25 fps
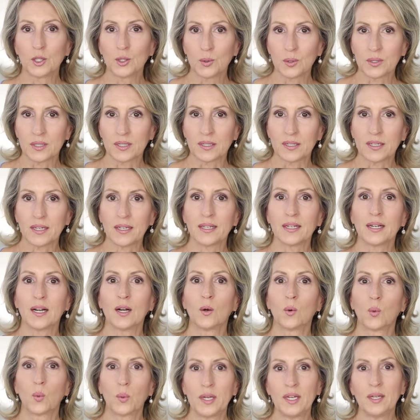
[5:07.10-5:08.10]
gluten in
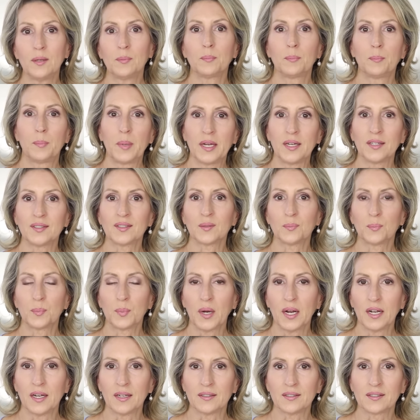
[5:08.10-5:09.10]
our
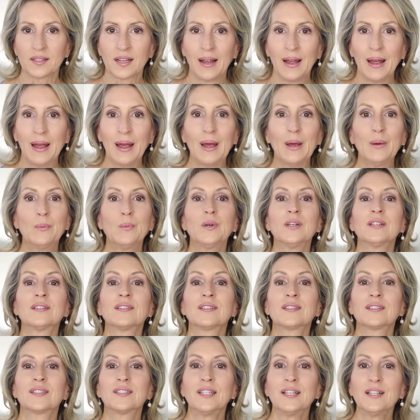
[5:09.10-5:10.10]
wheat-based breads, and
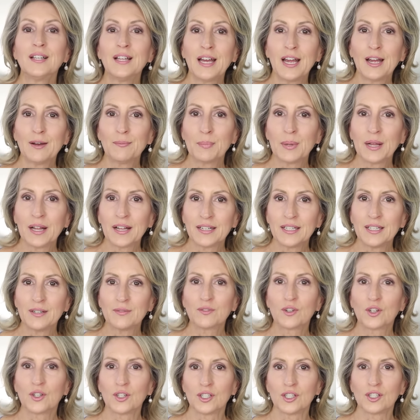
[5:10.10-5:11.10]
we'll still have plenty
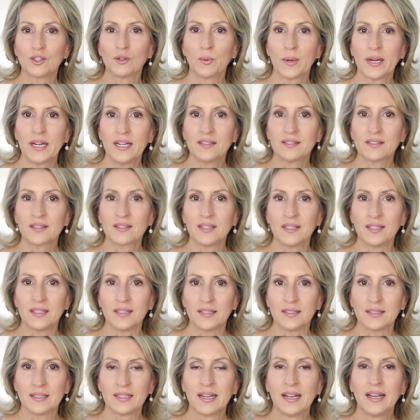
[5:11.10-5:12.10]
of good grains to
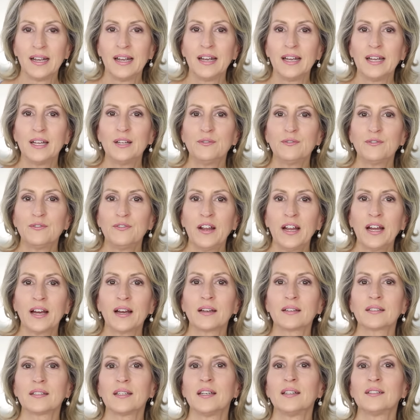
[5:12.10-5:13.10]
eat. In
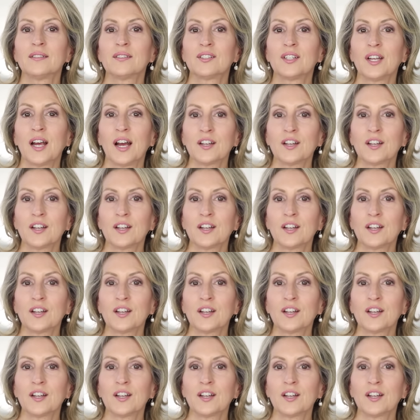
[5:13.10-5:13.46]
fact, as